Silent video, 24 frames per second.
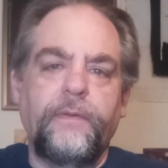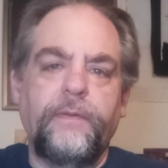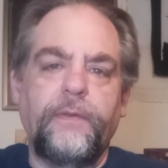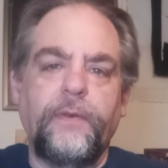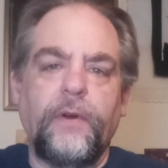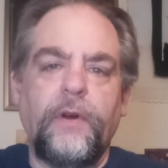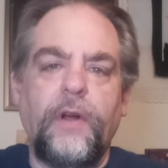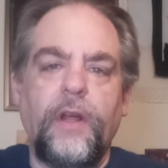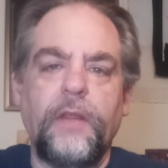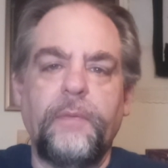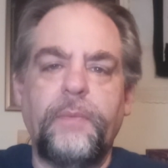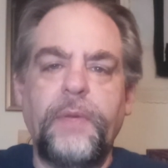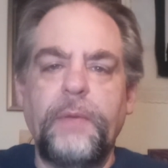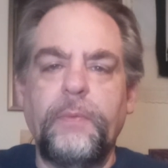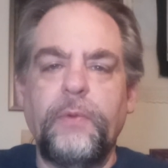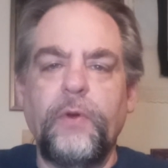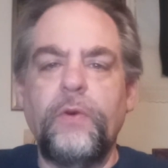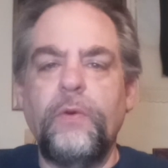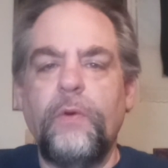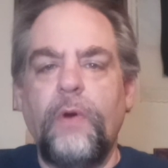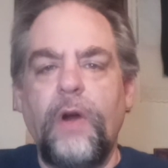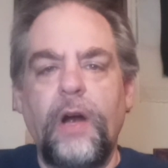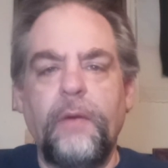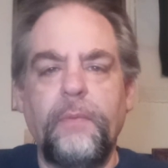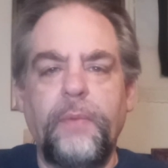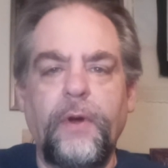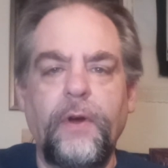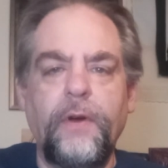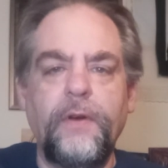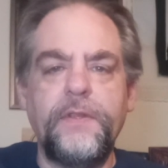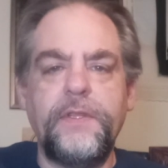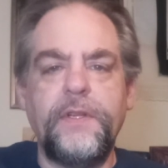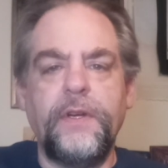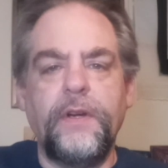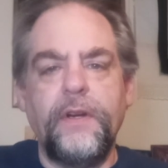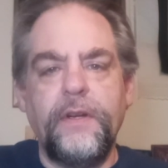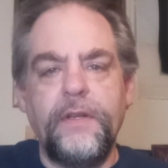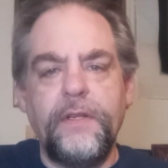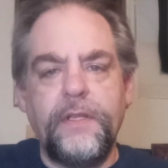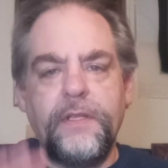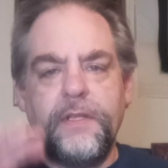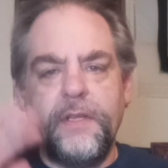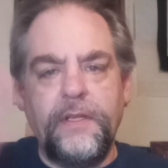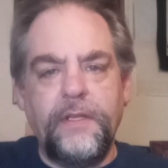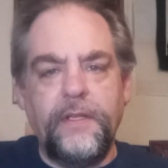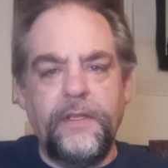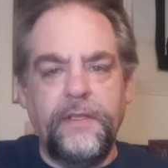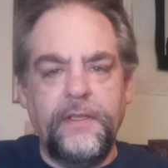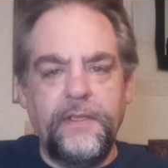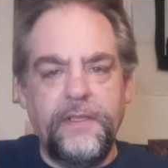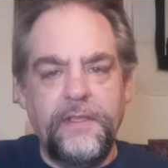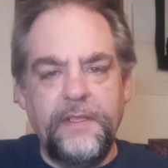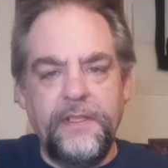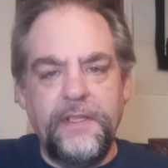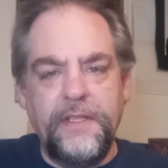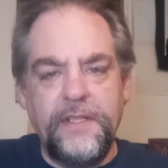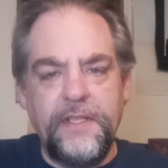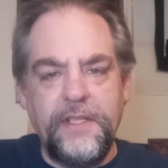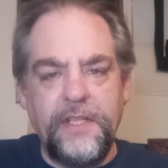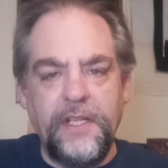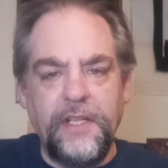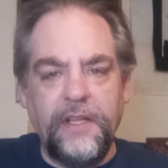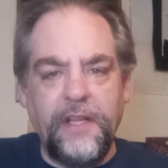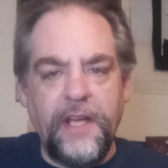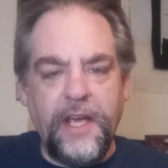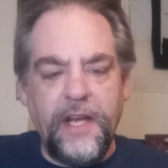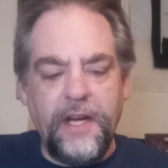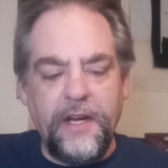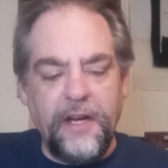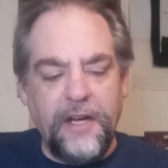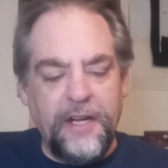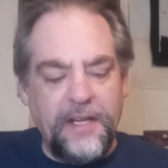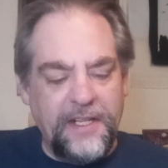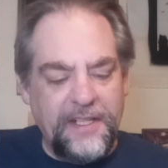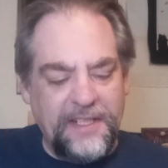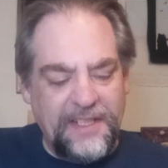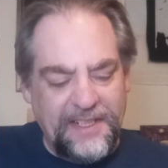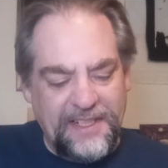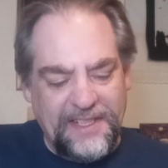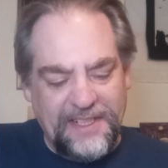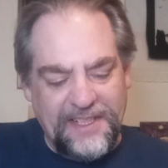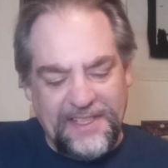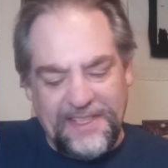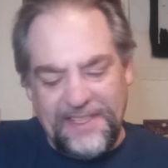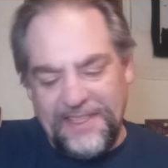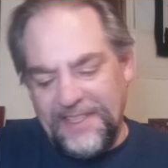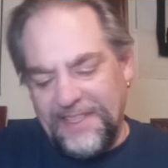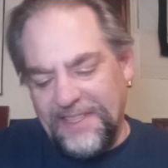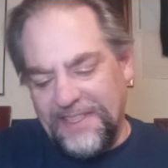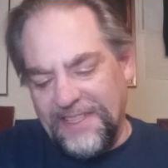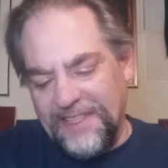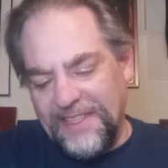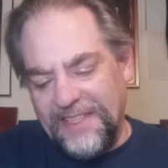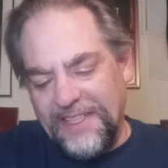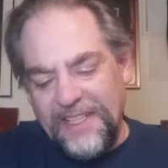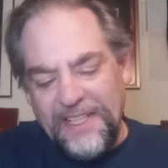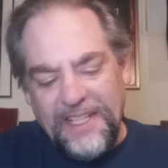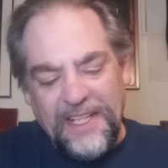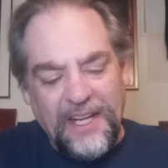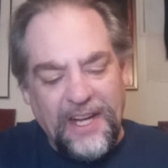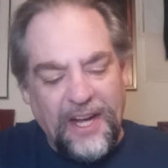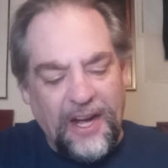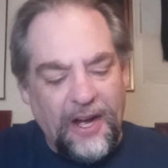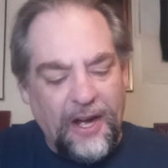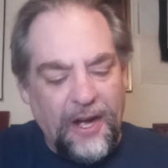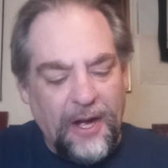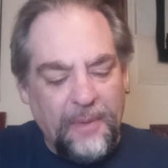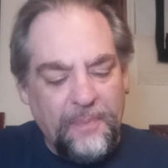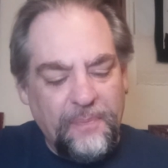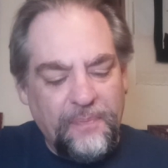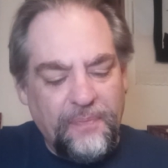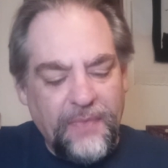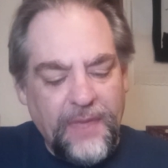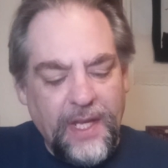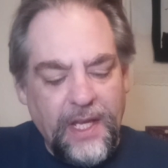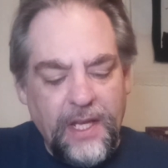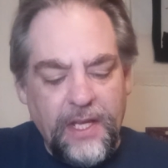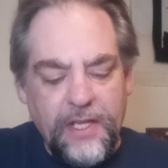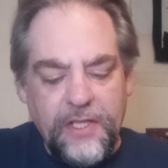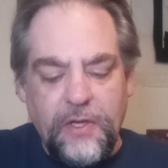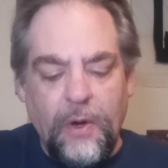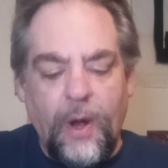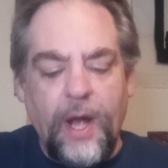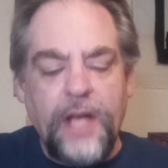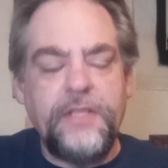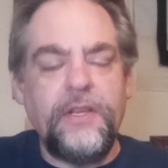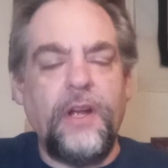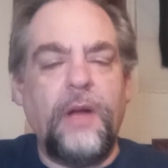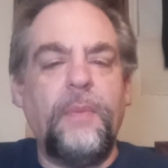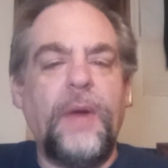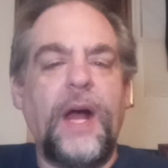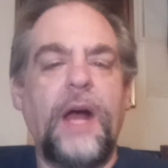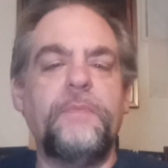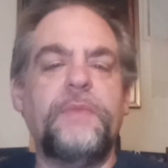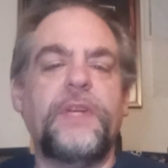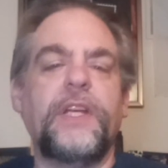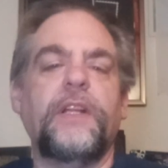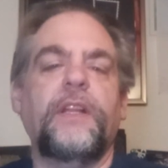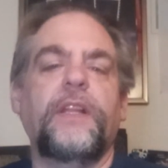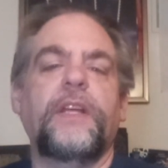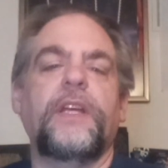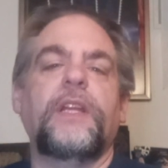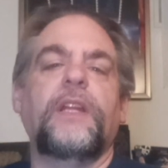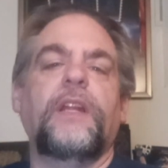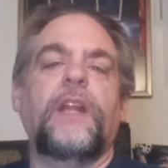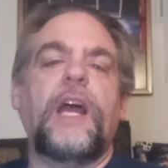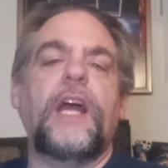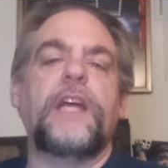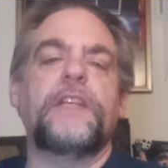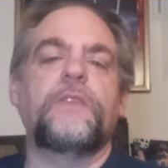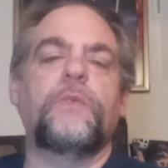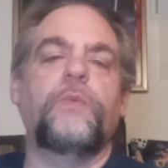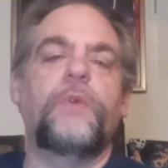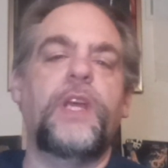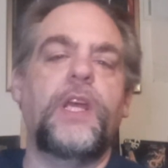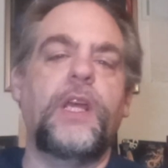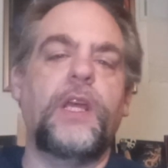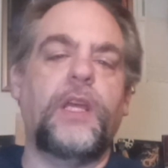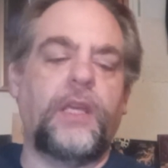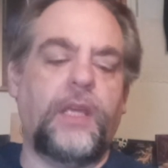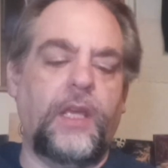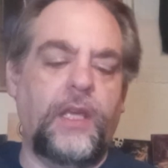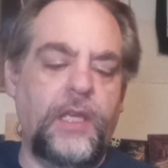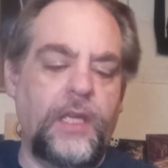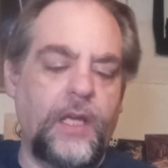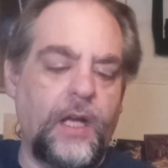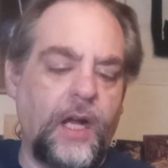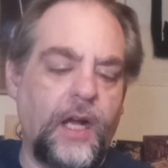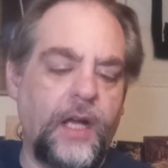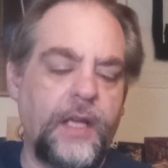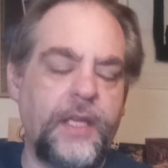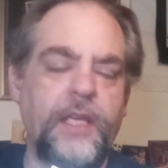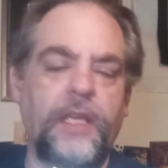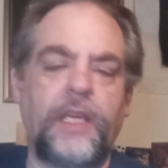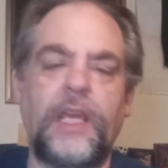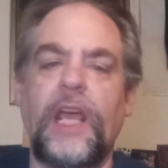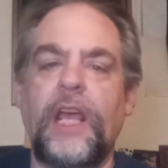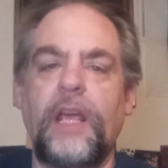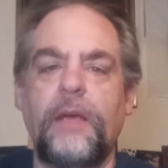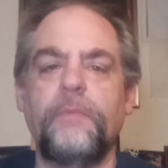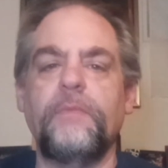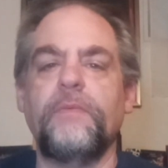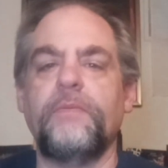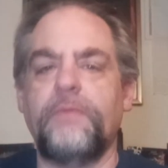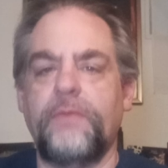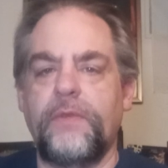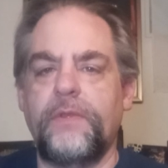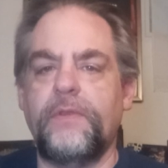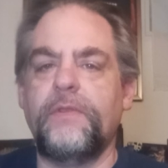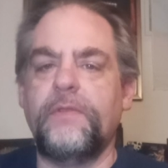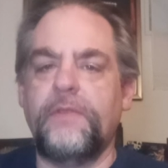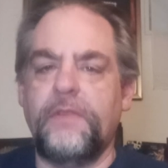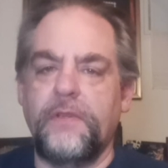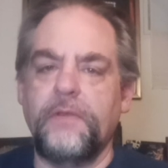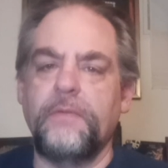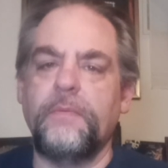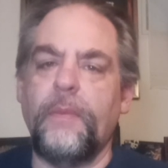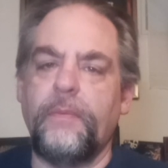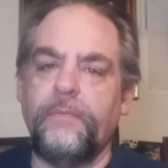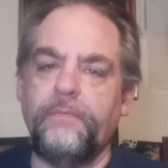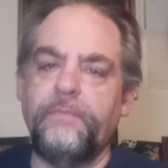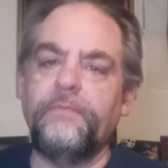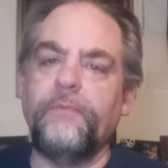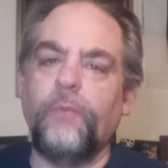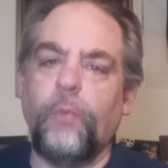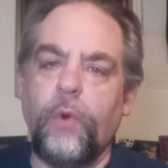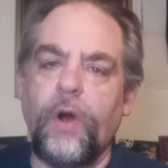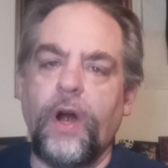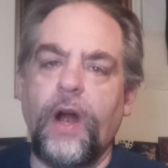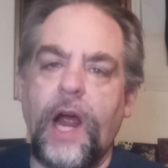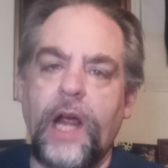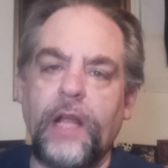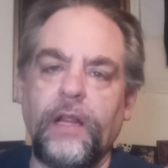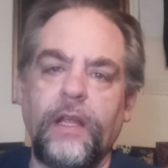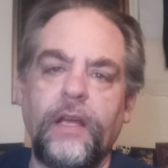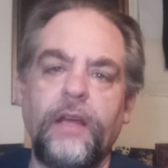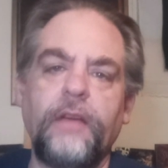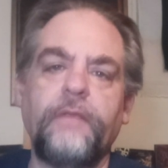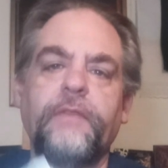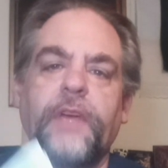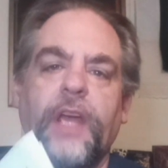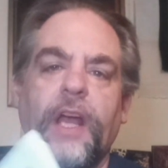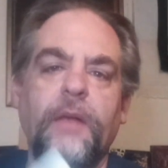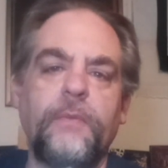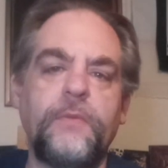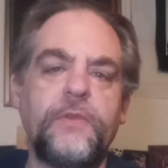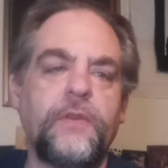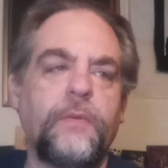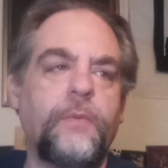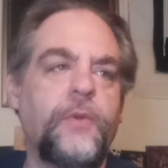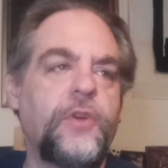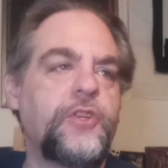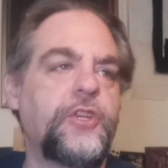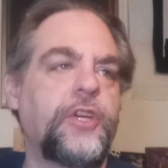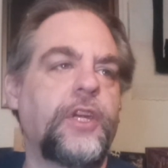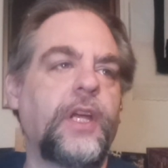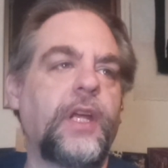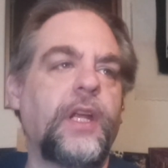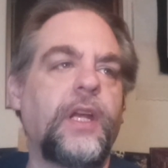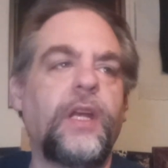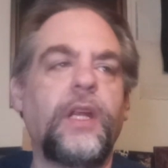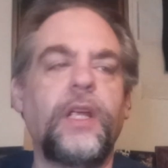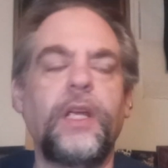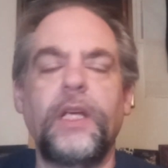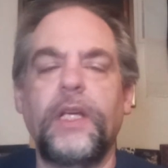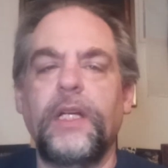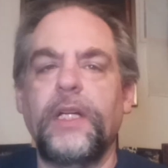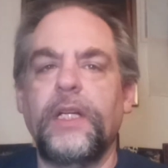for all the people who aren't posers, see you later. So I saw Bob Dylan last week. He came to where I live, Kalamazoo, Michigan.